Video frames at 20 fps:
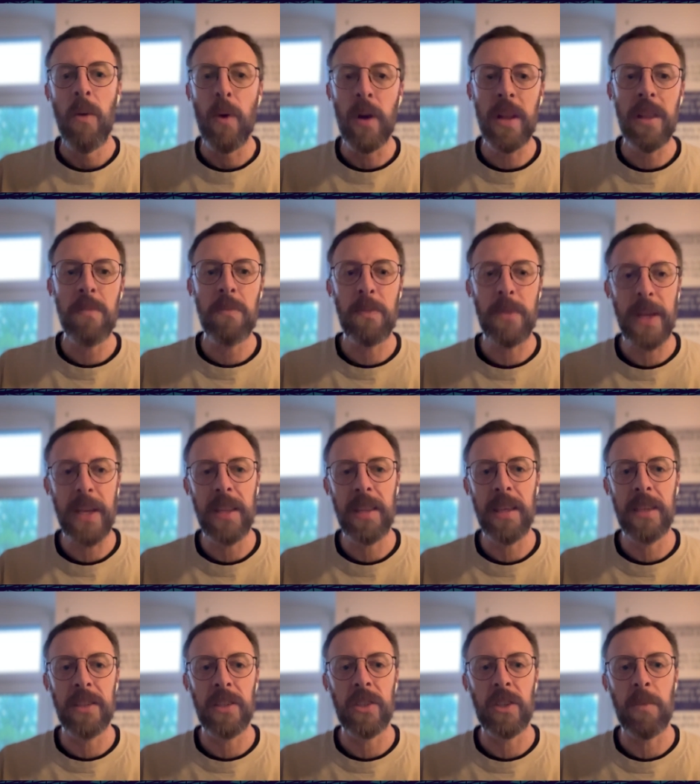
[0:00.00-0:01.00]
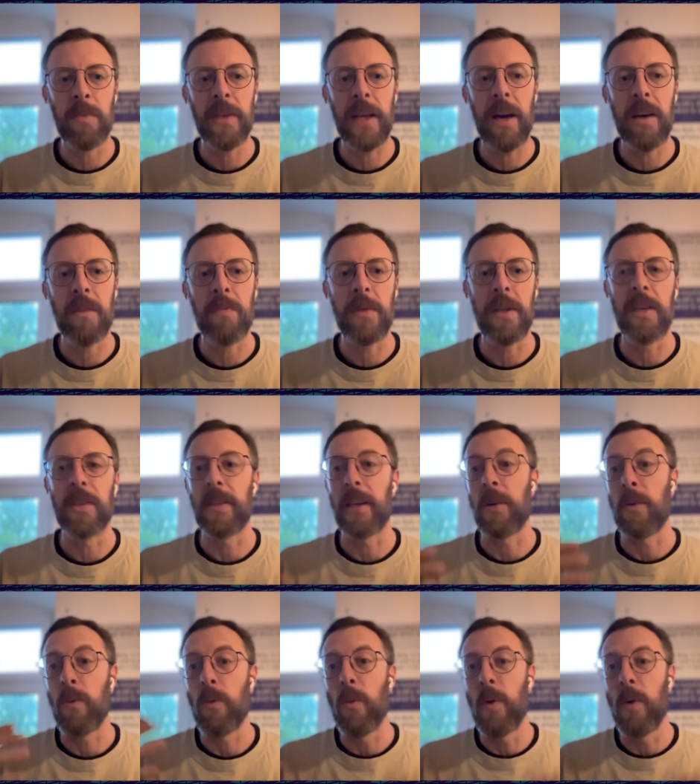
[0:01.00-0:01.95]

One of the big things that jumped out at me is like,